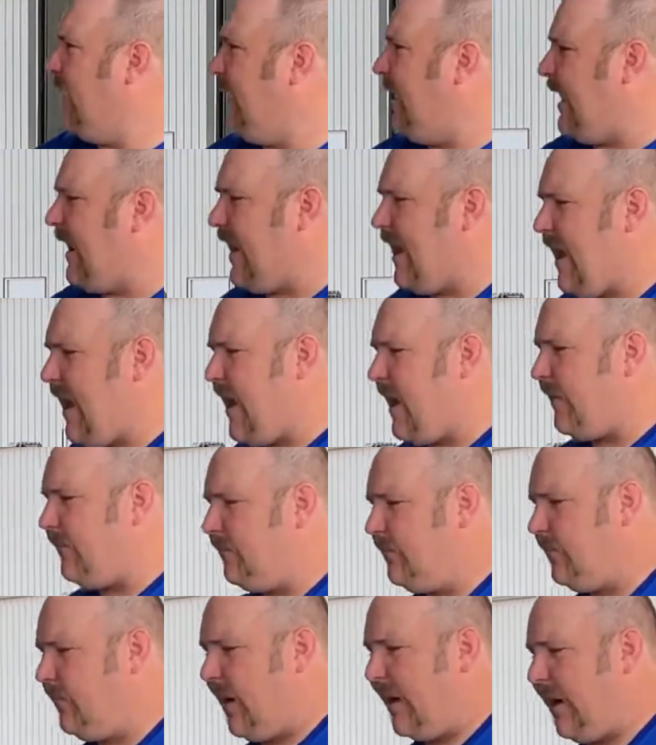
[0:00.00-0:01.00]
And
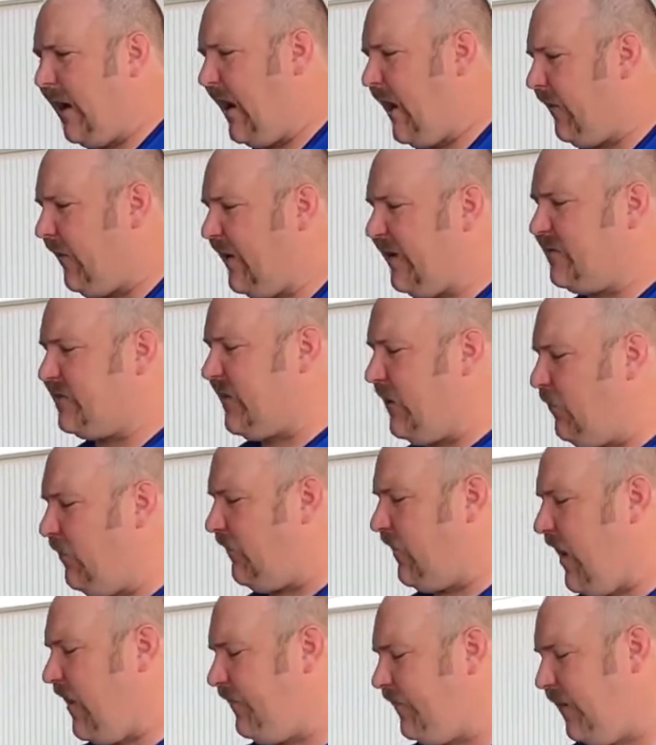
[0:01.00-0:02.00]
again, like I said, we've
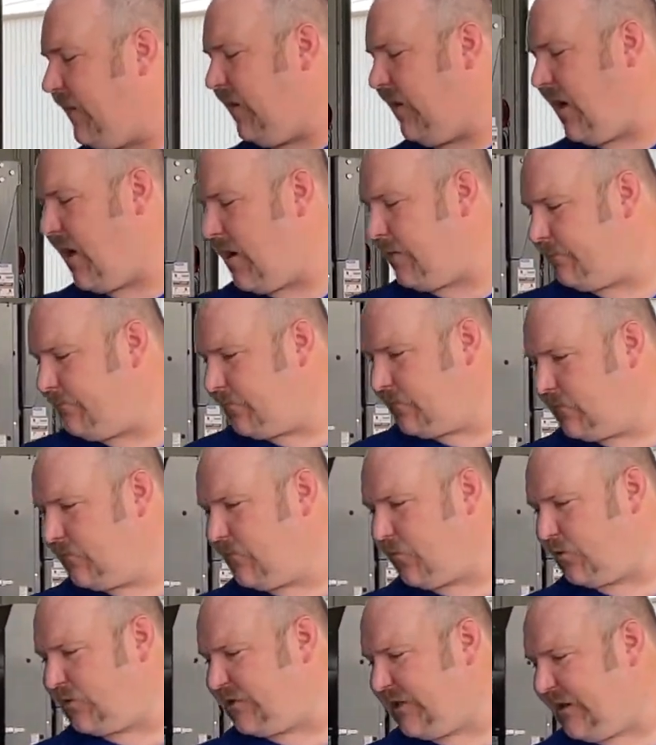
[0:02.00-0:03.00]
got the 4
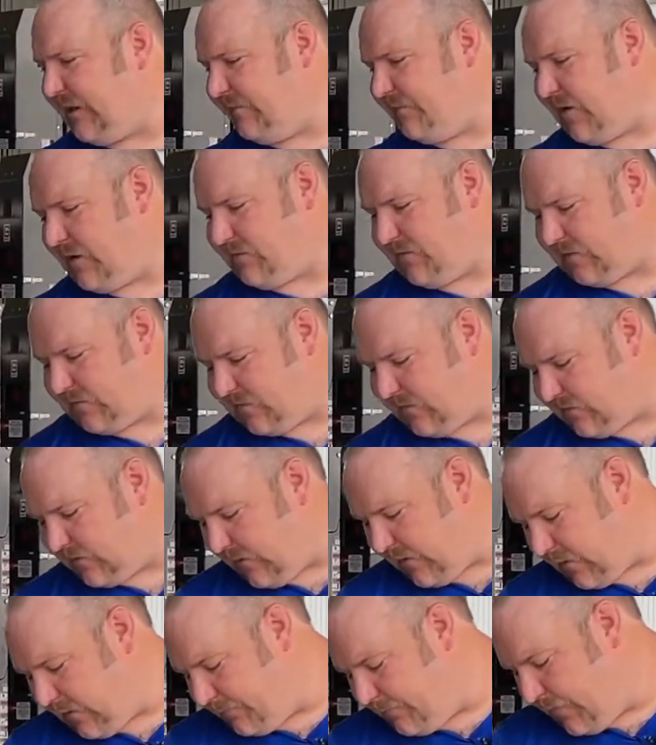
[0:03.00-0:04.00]
GT560s
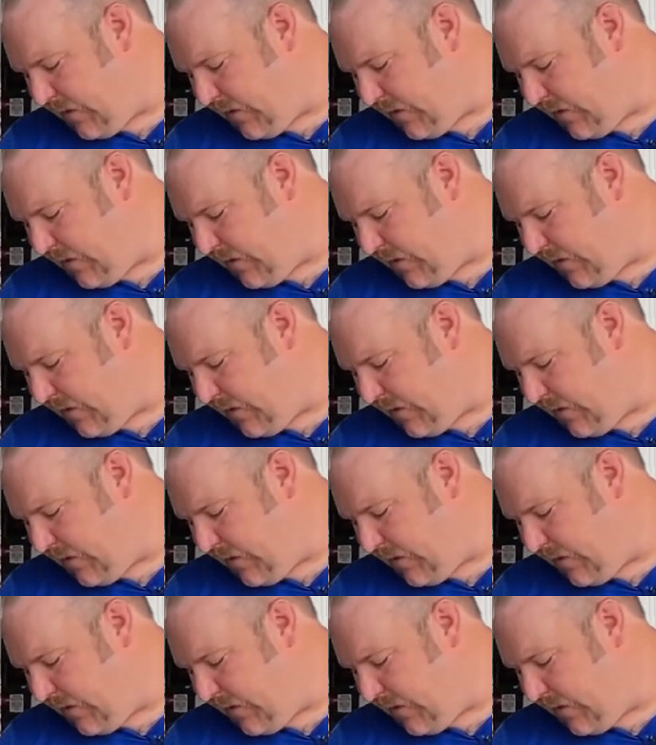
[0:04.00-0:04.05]
here.